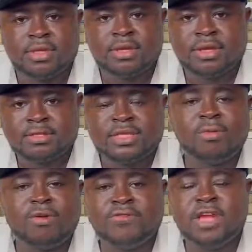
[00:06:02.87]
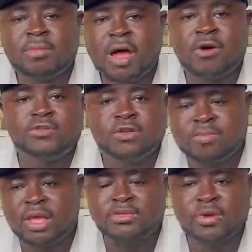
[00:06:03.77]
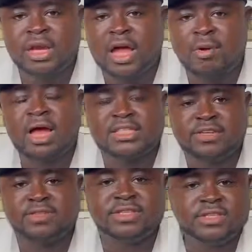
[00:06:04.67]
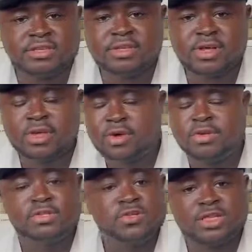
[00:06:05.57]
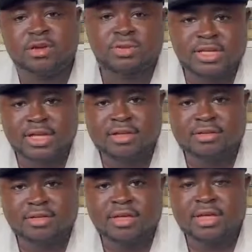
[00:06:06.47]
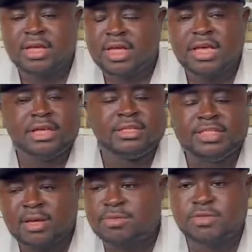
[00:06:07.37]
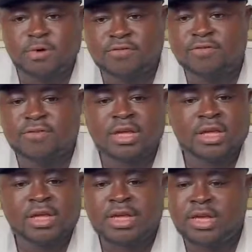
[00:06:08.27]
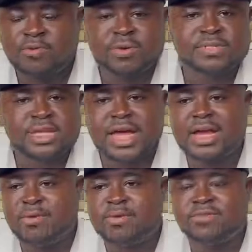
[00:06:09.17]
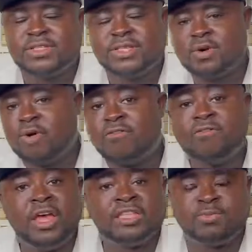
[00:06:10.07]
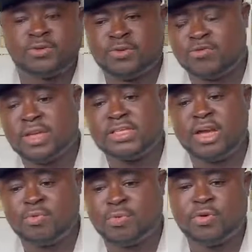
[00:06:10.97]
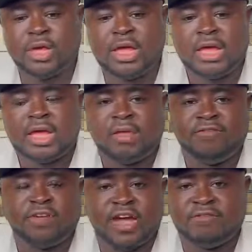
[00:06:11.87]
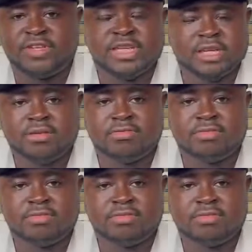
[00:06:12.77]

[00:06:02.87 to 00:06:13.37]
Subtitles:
Some of them are also based on our activities on social media in terms of the website that we visit or Facebook. So for example, if I visit